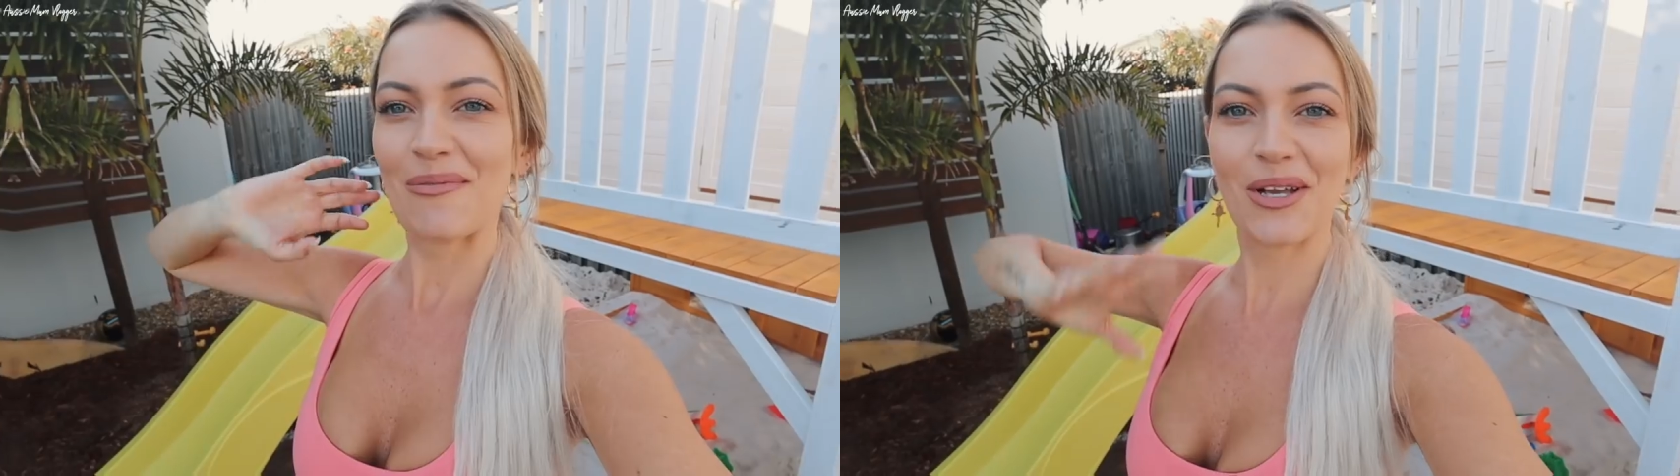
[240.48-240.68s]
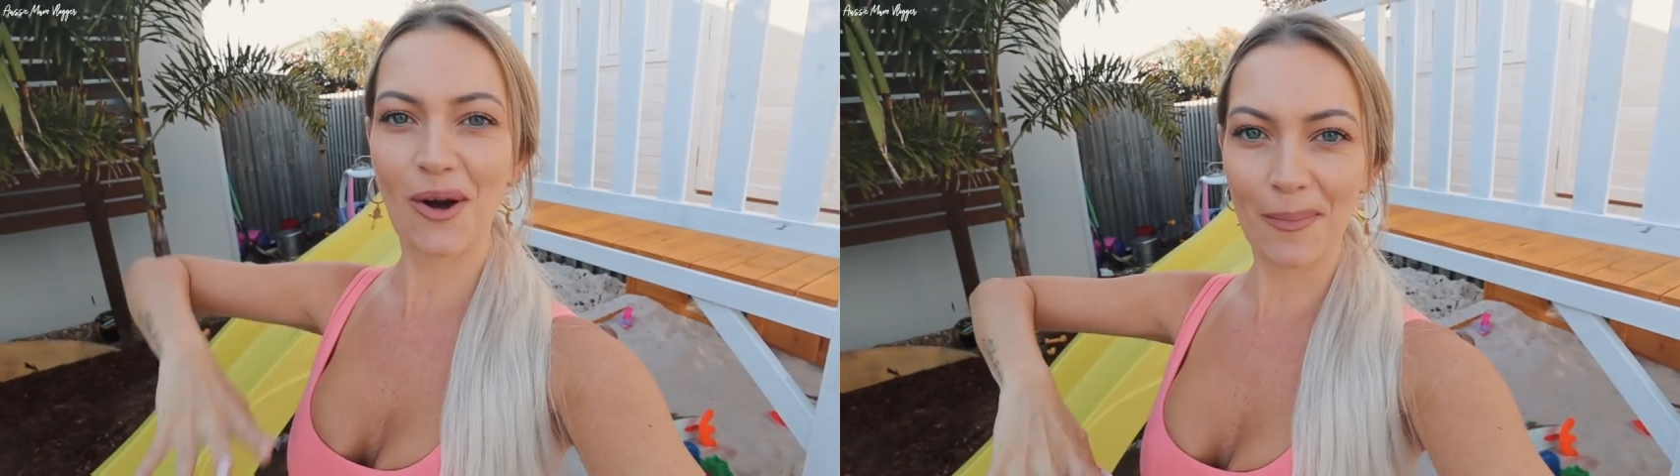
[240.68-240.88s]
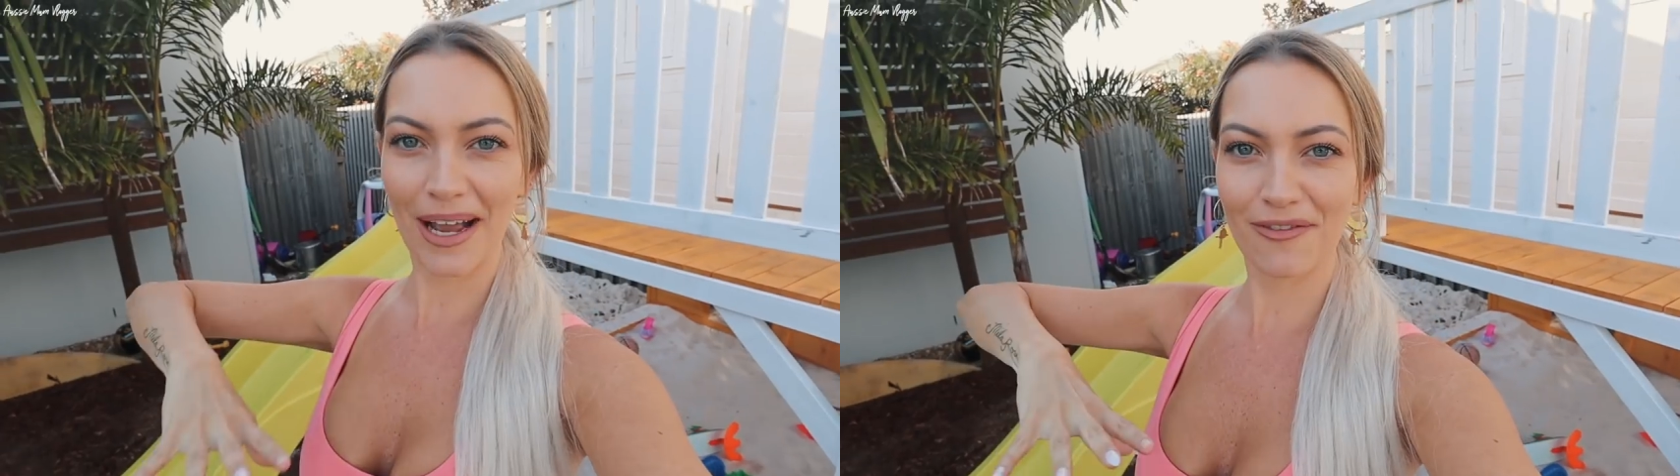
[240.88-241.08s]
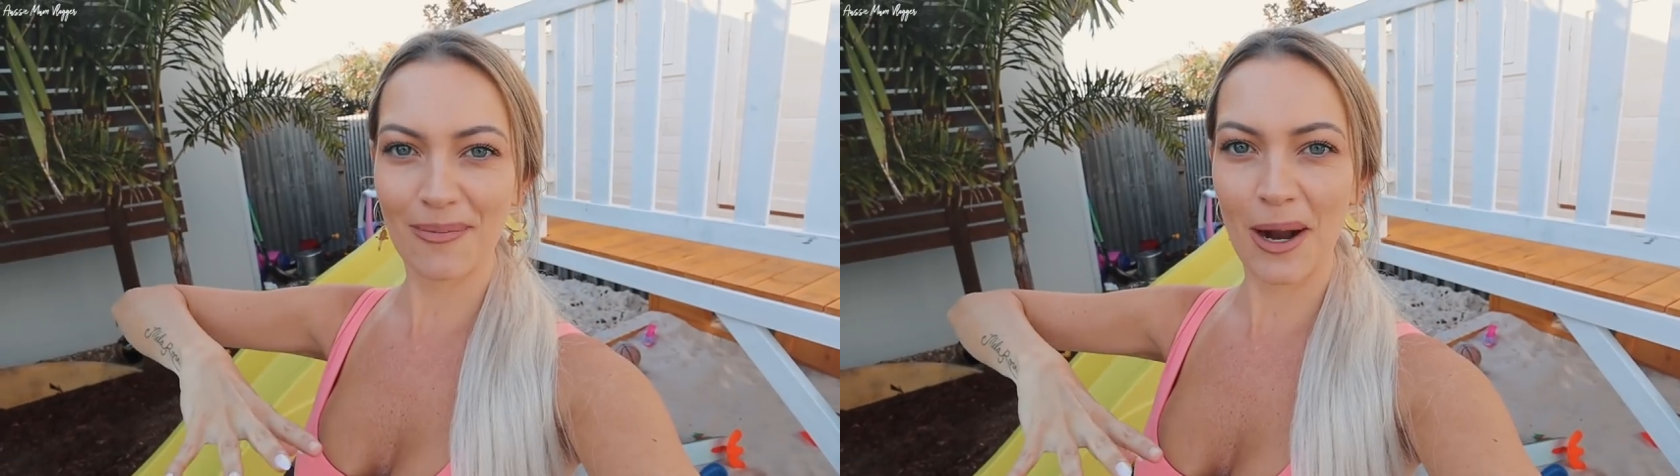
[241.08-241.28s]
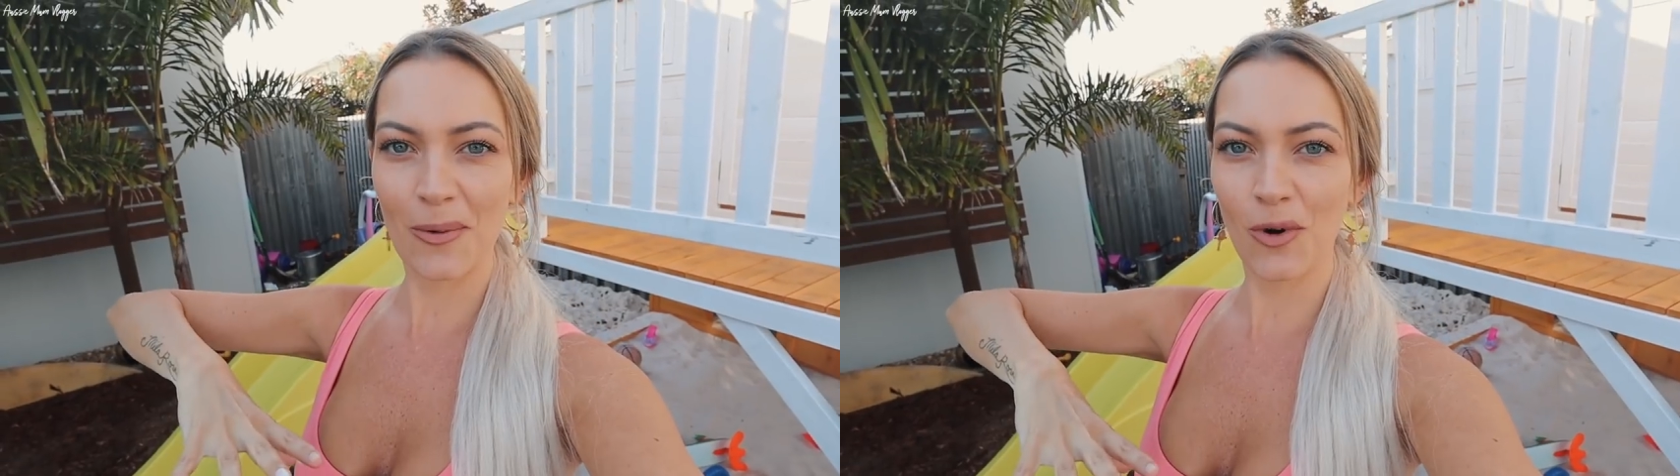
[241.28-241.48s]
We got back
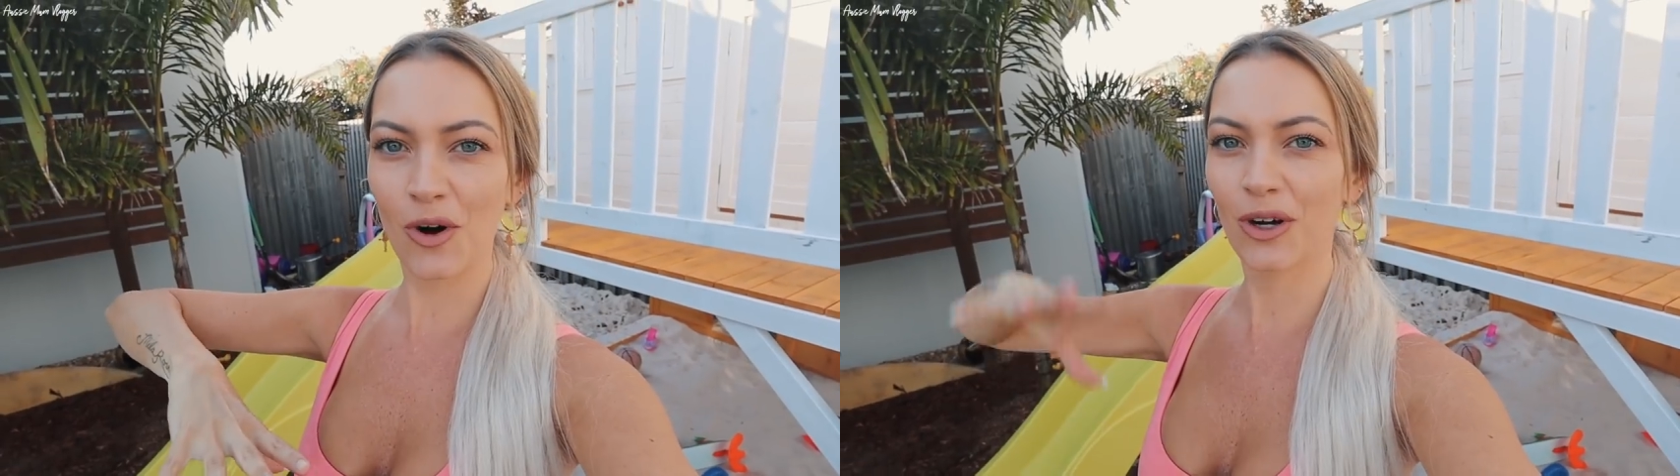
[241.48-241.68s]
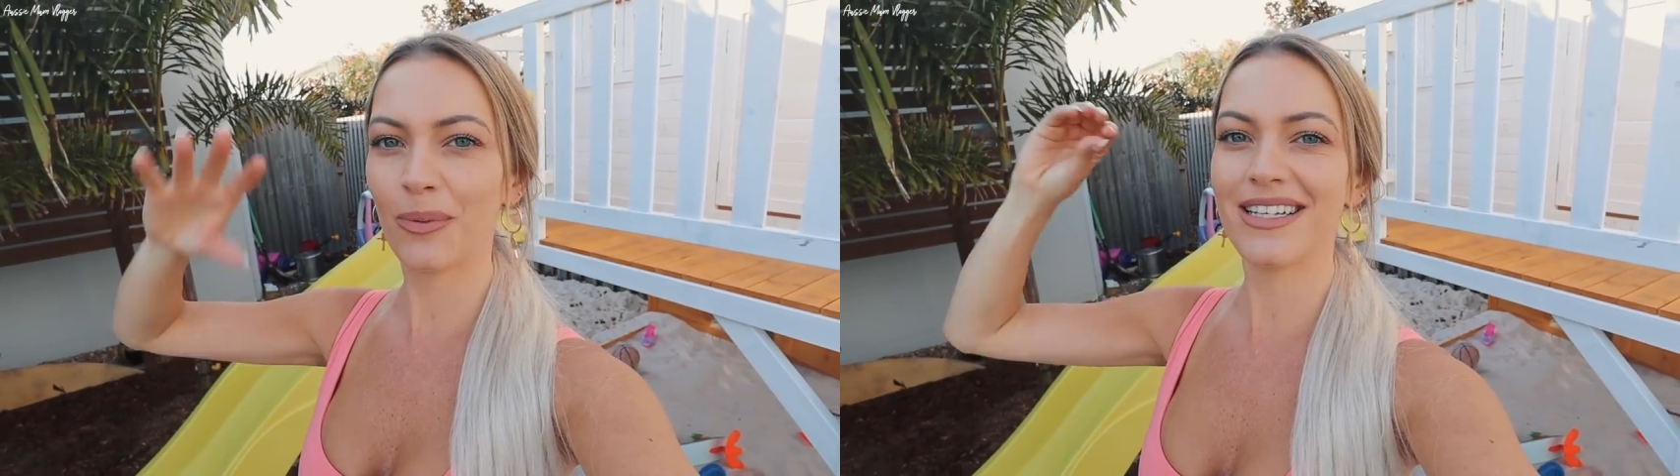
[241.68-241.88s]
from our walk,